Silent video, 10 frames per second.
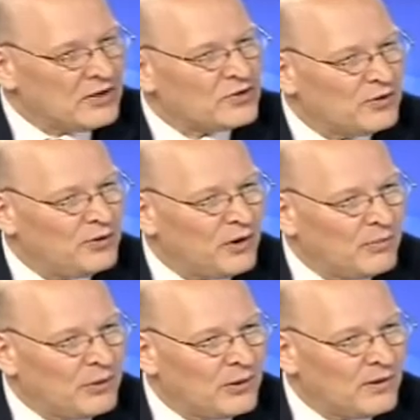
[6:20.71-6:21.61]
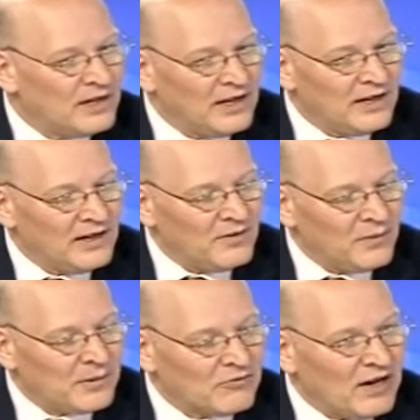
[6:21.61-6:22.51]
we'll make sure you're not born.
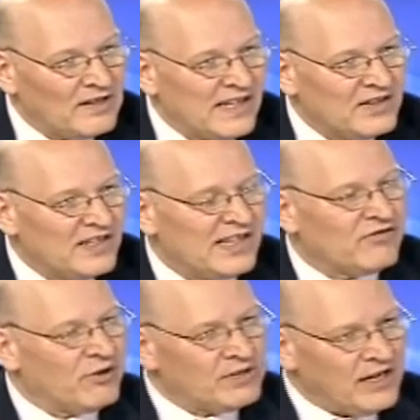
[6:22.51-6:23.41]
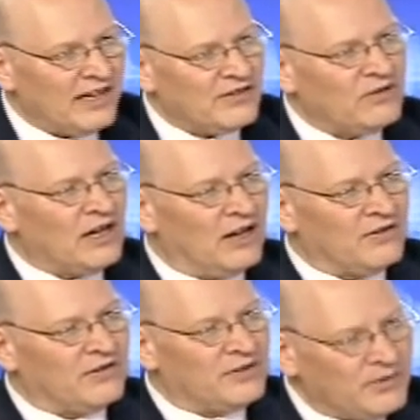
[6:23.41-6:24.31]
We would rightly say, this is grotesque. You
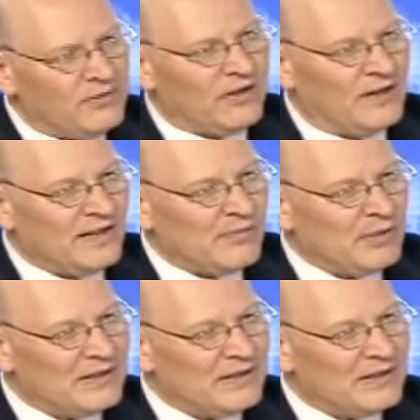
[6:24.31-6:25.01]
can't do this.